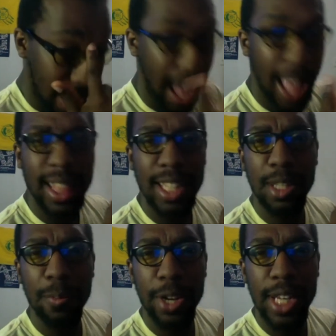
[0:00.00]
I think
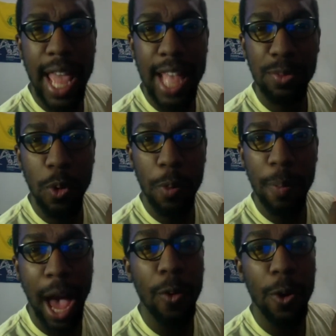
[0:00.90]
Sabrina has more
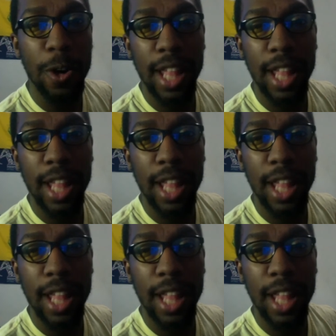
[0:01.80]
power.